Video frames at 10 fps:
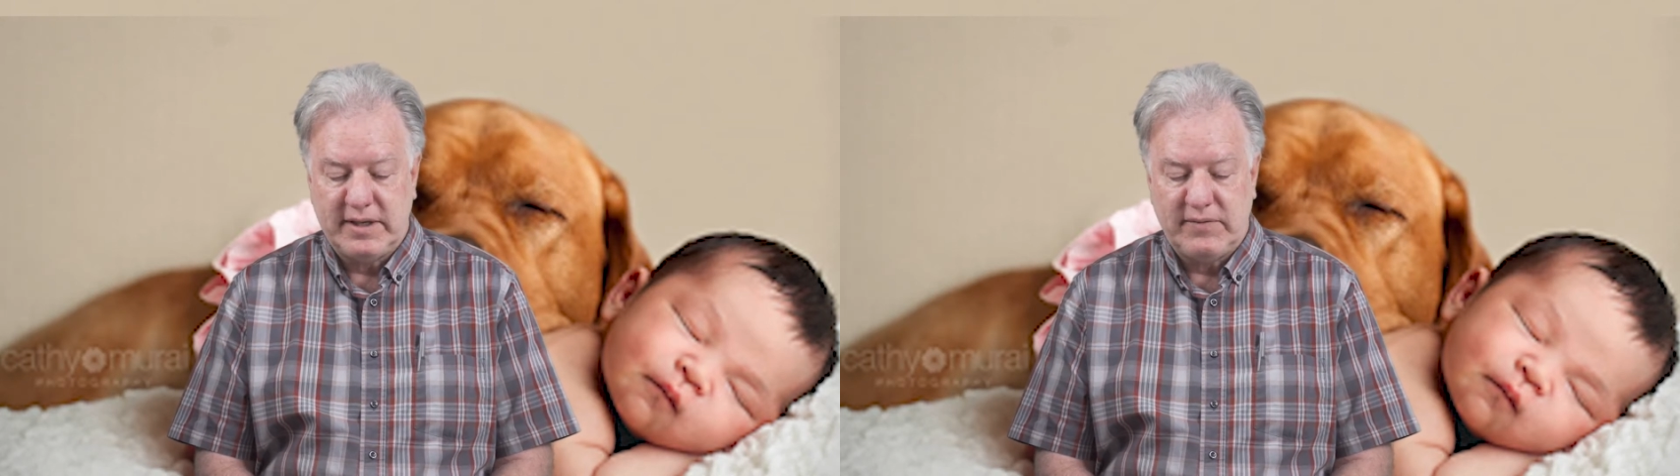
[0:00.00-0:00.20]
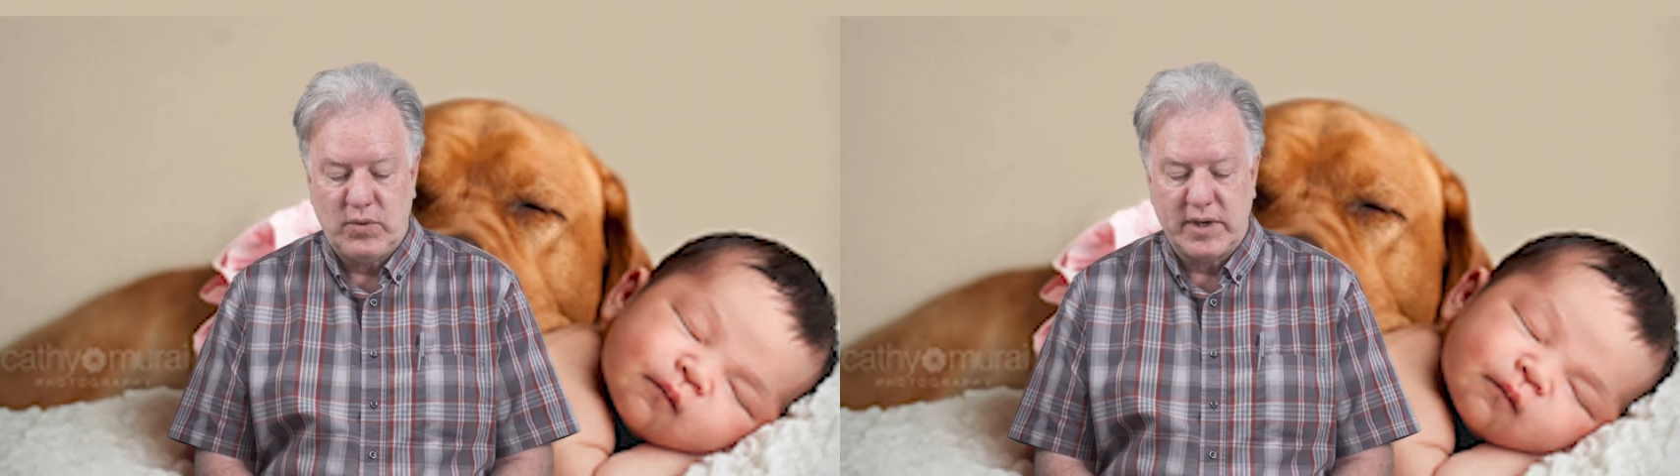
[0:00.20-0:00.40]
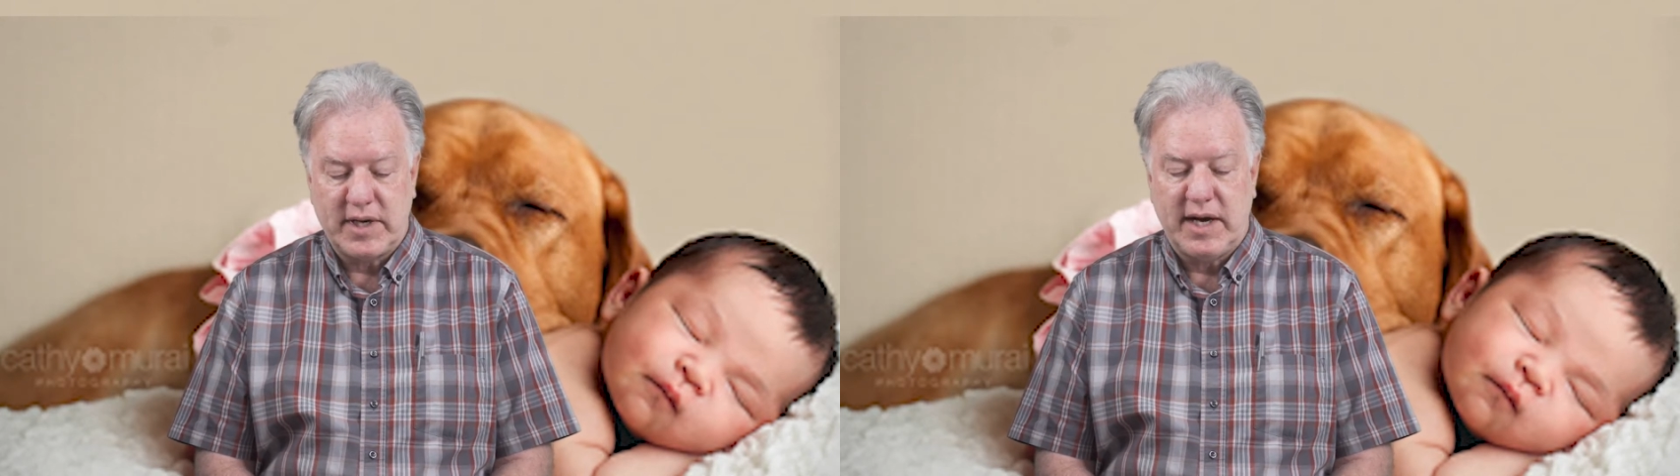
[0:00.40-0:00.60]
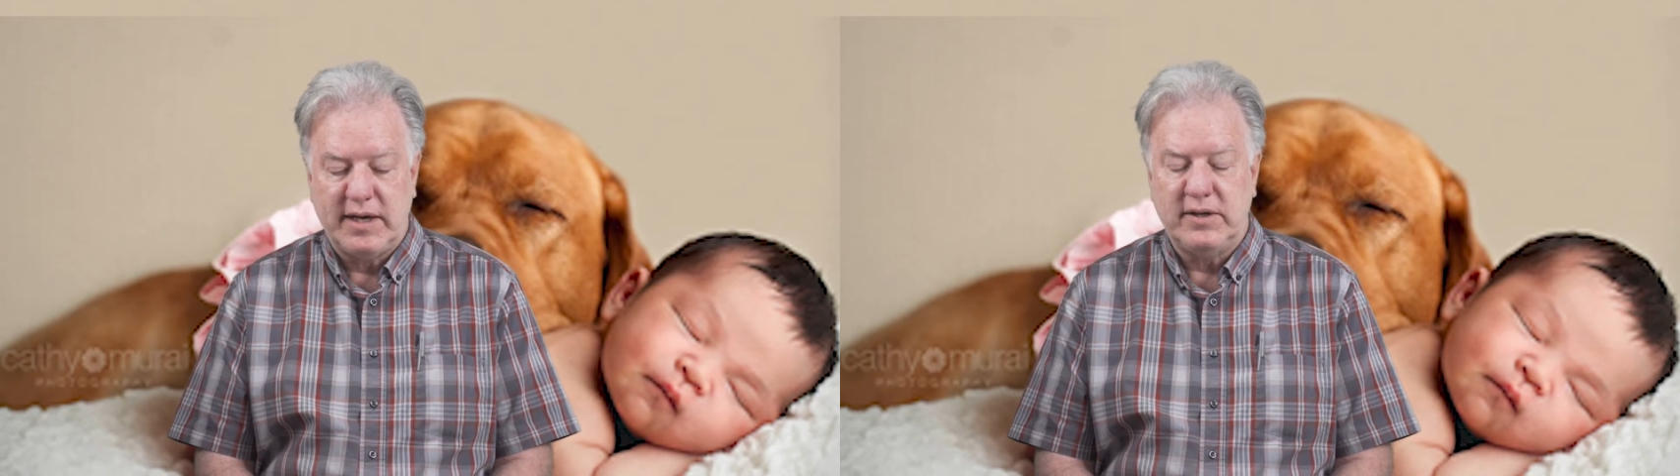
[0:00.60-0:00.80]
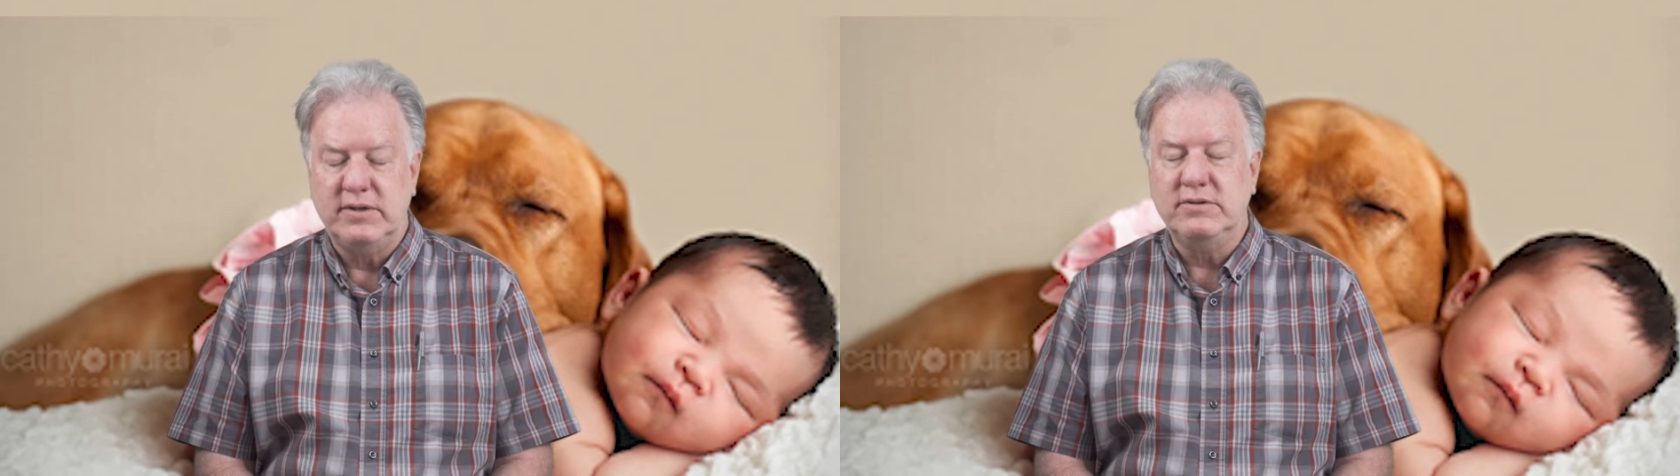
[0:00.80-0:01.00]
of what
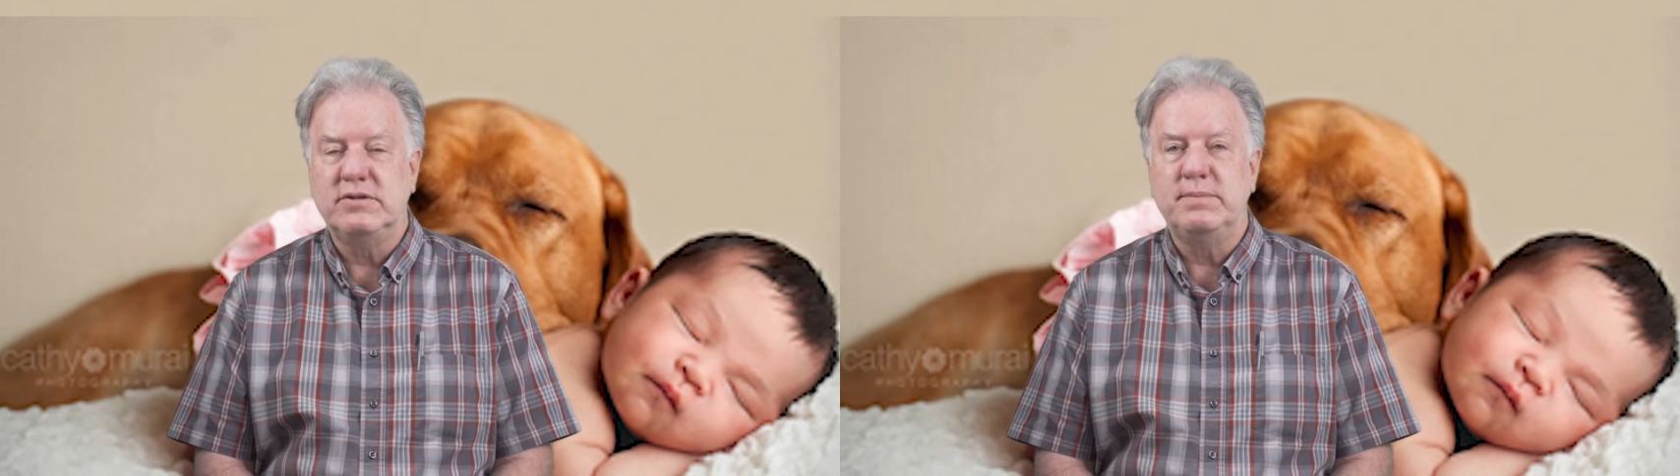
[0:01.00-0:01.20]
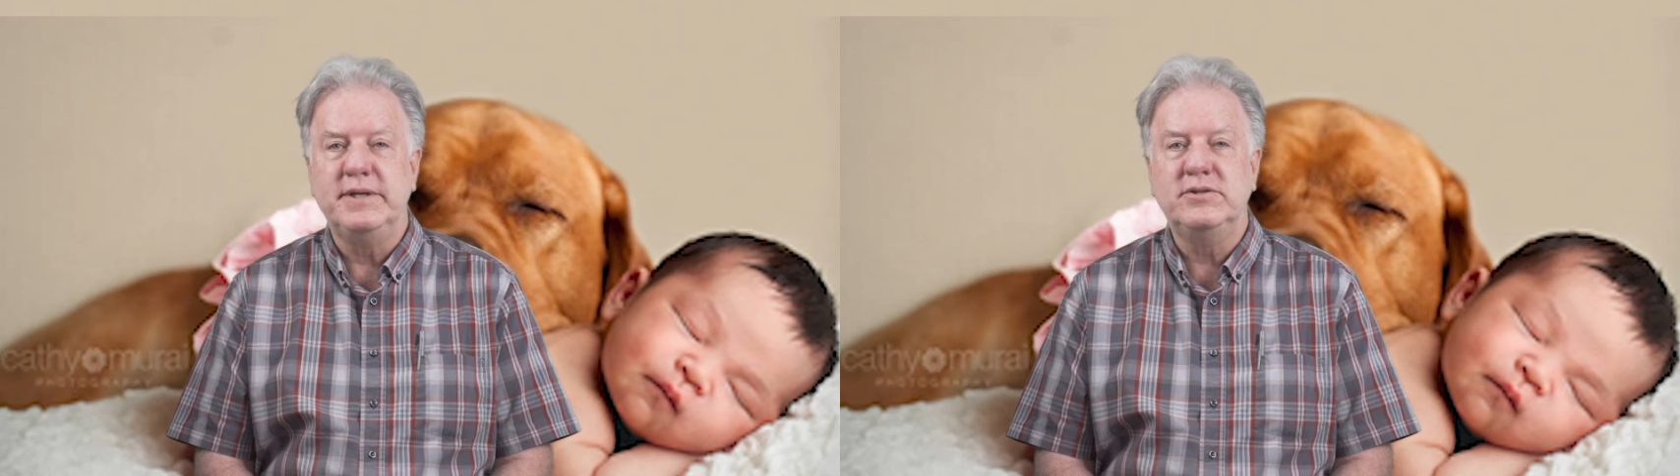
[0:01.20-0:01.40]
God knows to be